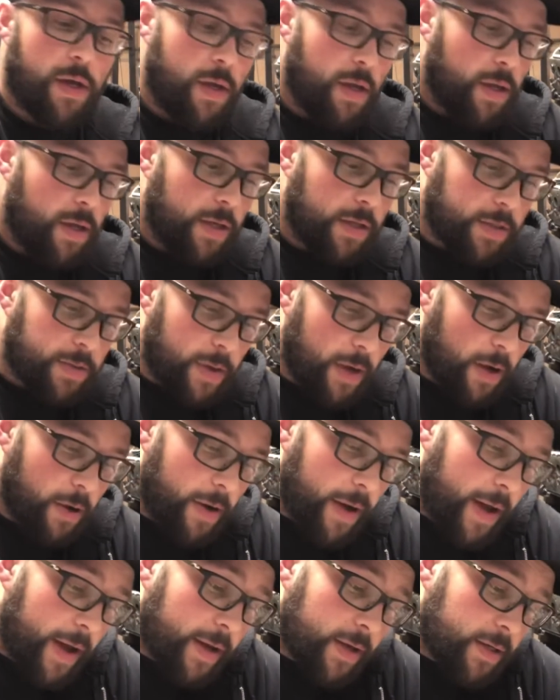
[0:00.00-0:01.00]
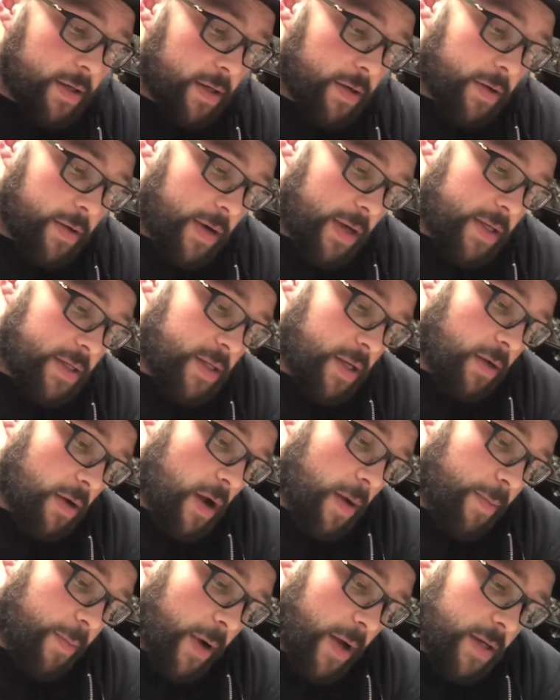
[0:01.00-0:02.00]
you just want to go ahead and you want to set her
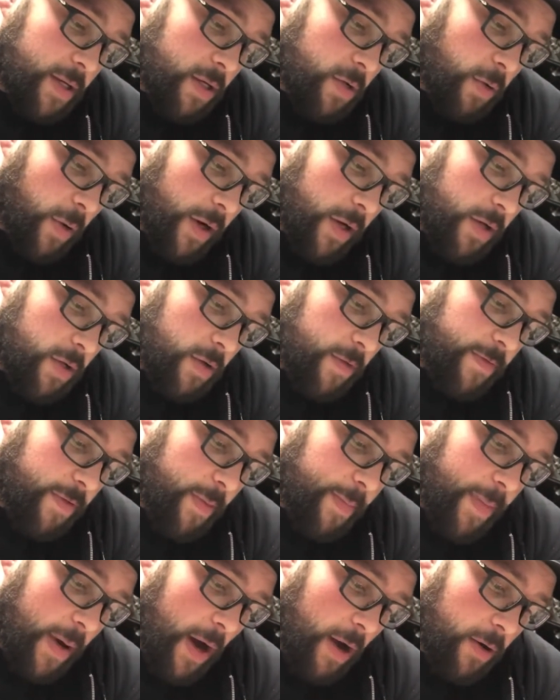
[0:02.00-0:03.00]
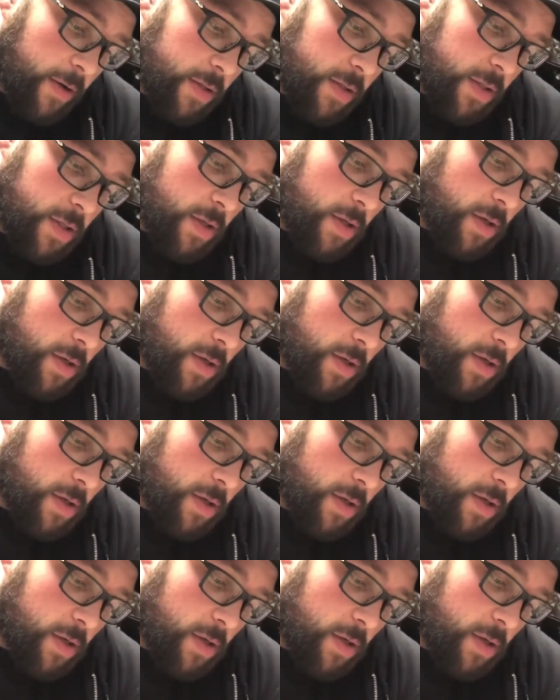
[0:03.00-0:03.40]
up right to 22 foot-pounds.